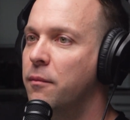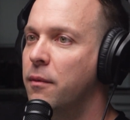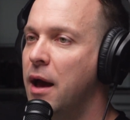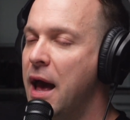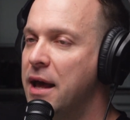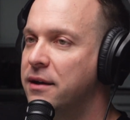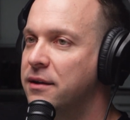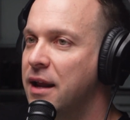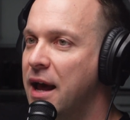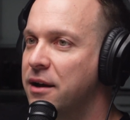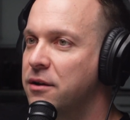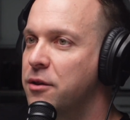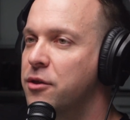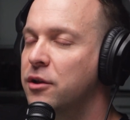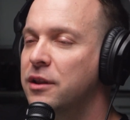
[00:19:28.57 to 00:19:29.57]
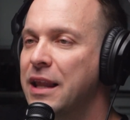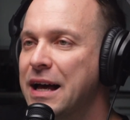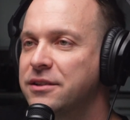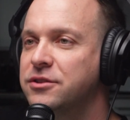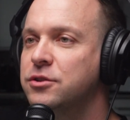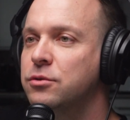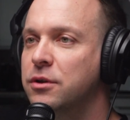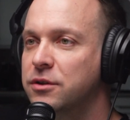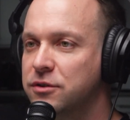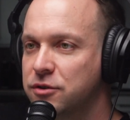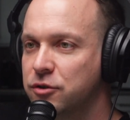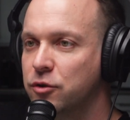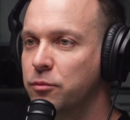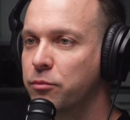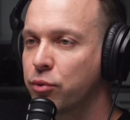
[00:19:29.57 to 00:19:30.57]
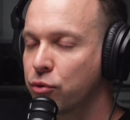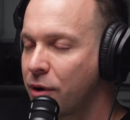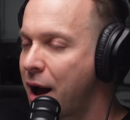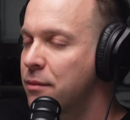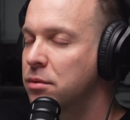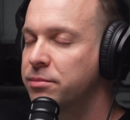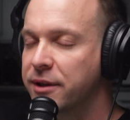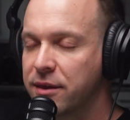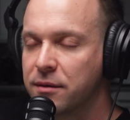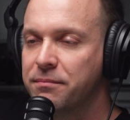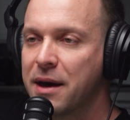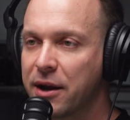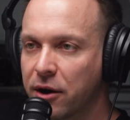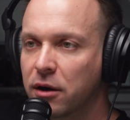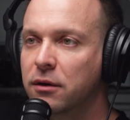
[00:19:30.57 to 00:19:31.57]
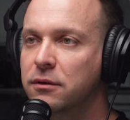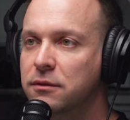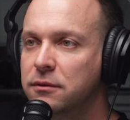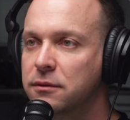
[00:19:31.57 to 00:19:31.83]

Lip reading: And the less you consume, probably the better.